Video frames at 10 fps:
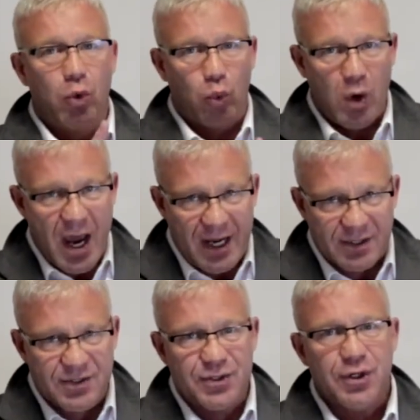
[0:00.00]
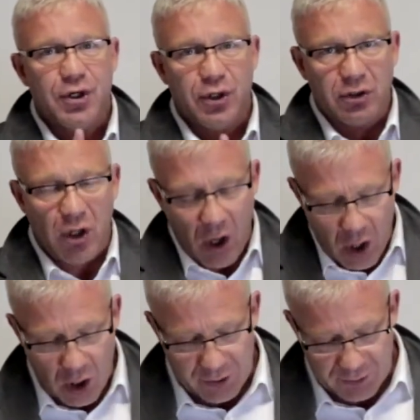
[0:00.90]
rights,
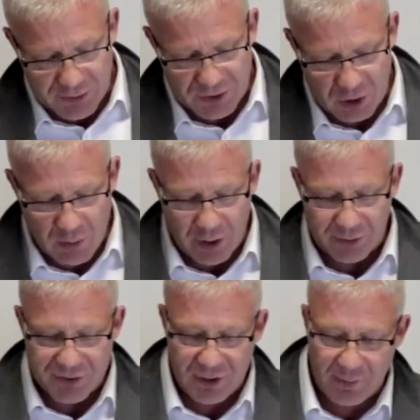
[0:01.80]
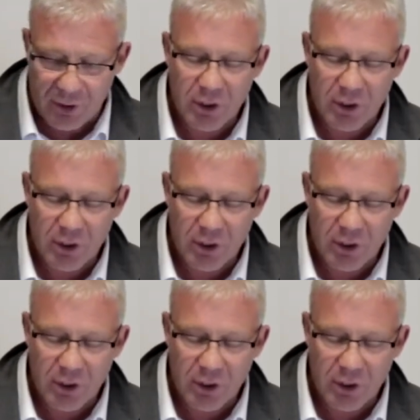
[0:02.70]
law, and so on. You see,